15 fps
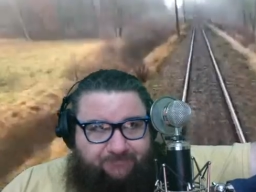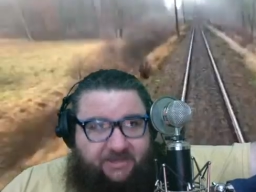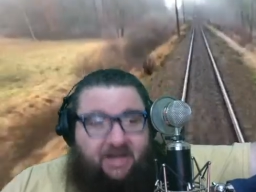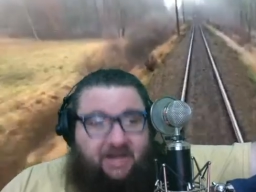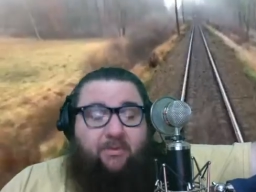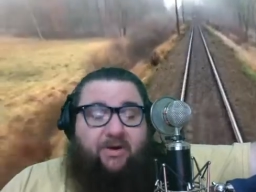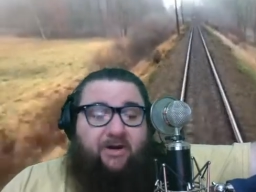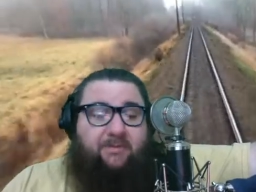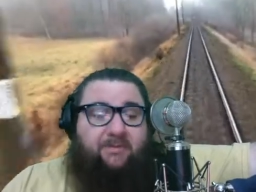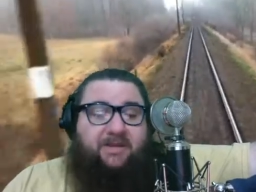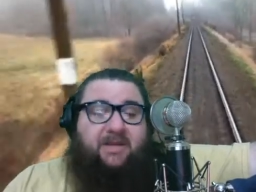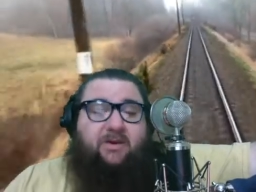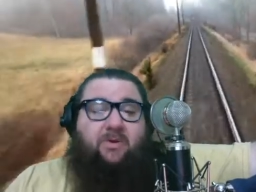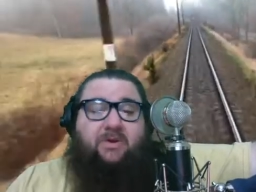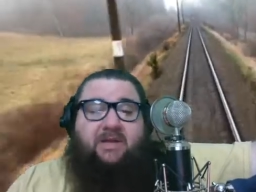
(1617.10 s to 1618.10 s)
going to be
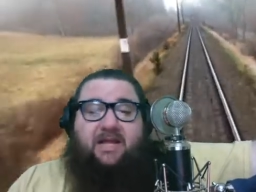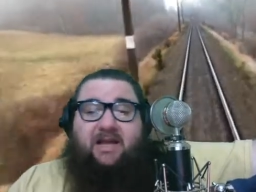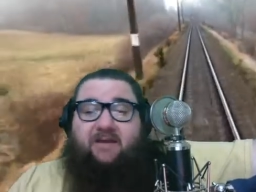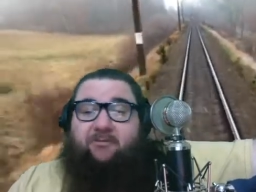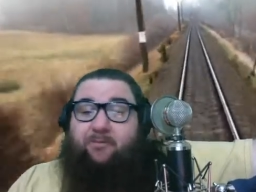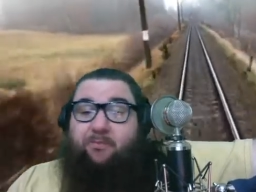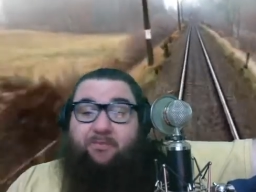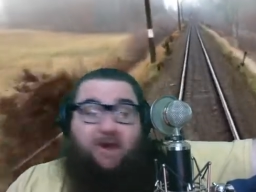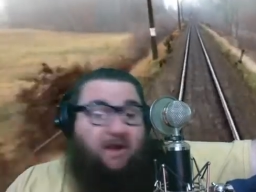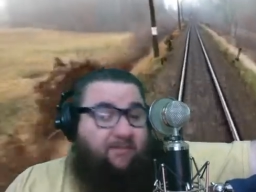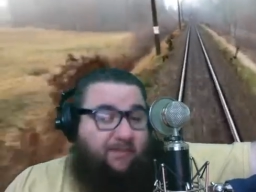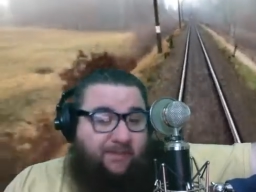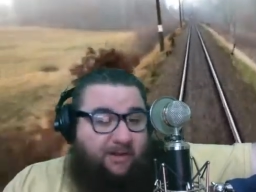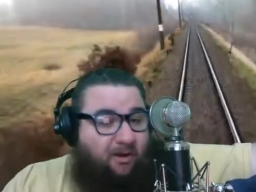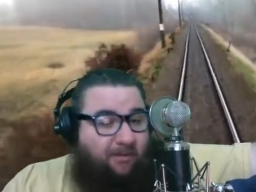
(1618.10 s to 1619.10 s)
going live
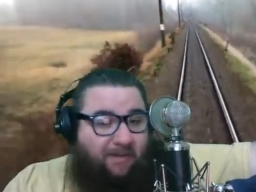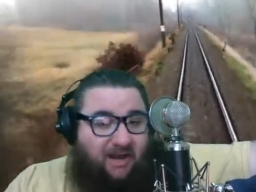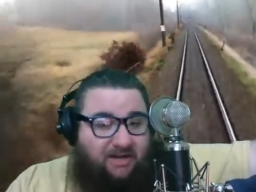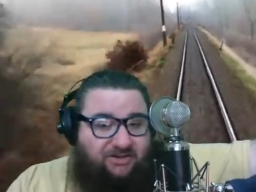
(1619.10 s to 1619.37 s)
probably on my